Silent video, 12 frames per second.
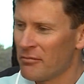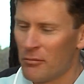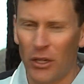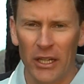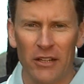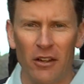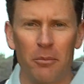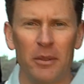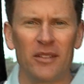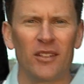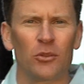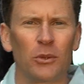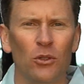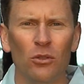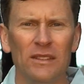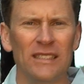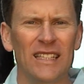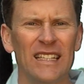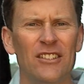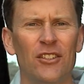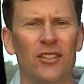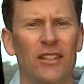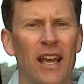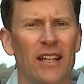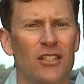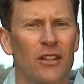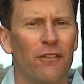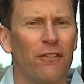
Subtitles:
minding your own business when all of a sudden you just catch the